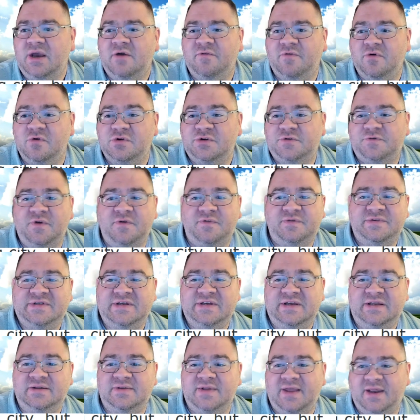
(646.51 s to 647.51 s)
Verse
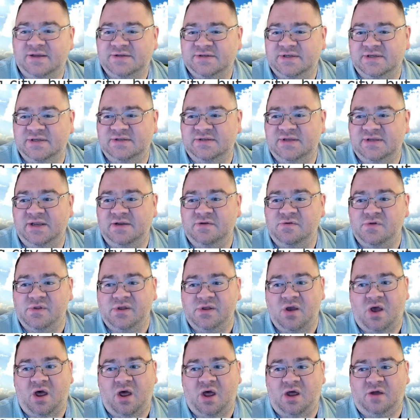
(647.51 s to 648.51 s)
15, Let us
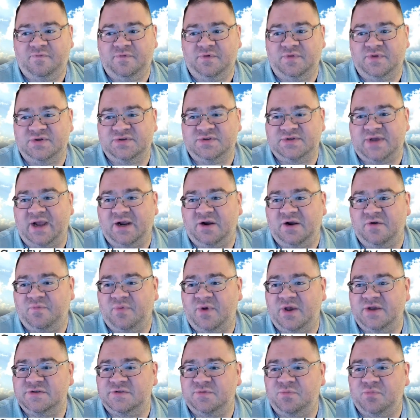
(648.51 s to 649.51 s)
continually offer the
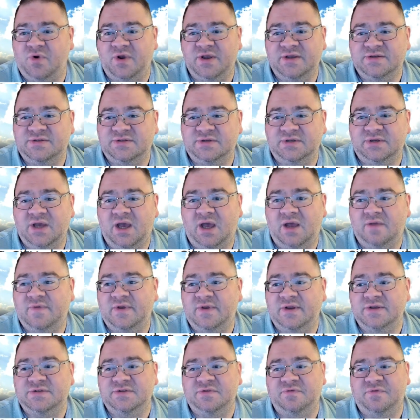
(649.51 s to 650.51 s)
sacrifice of praise to God
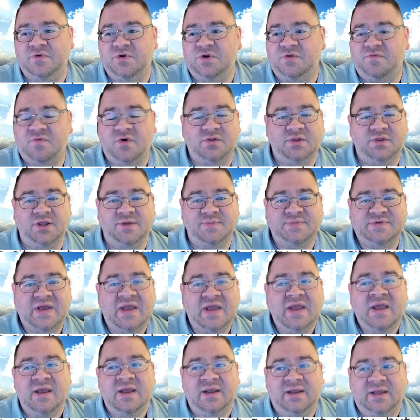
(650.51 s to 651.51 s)
that is the fruit of our lips,
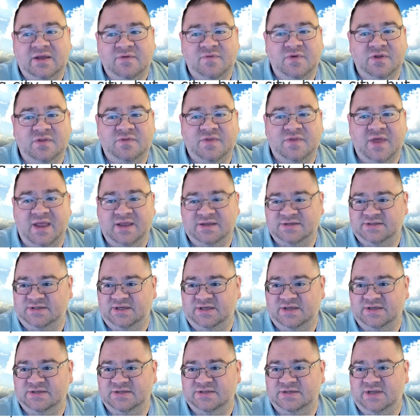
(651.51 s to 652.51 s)
giving thanks to
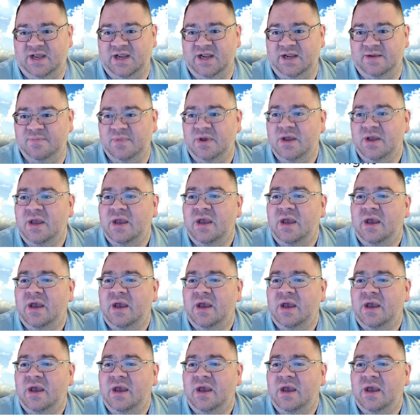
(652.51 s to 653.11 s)
his name.